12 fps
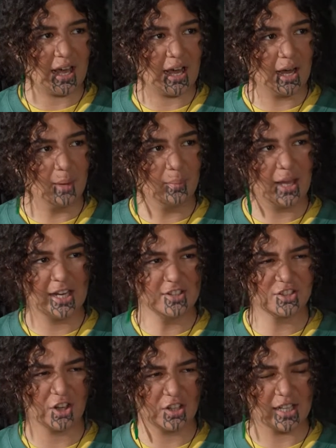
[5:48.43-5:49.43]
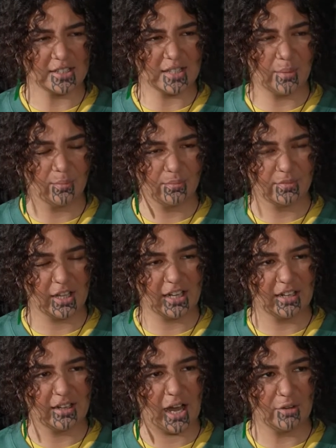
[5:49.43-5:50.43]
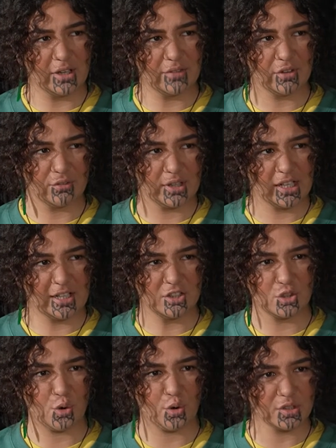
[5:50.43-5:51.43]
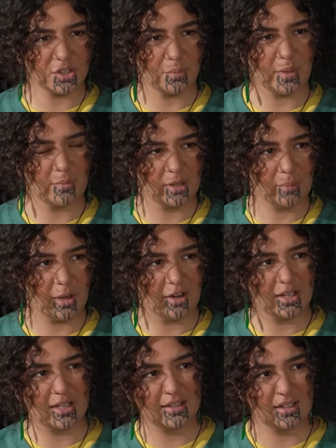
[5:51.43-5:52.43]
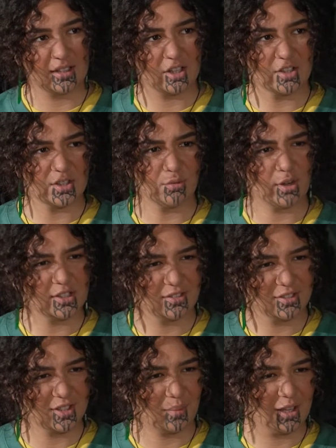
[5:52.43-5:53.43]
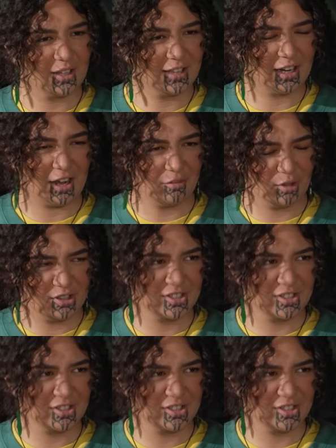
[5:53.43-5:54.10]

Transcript: Um, and it's not like something I would ever really talk to people about either, because it wasn't something that I would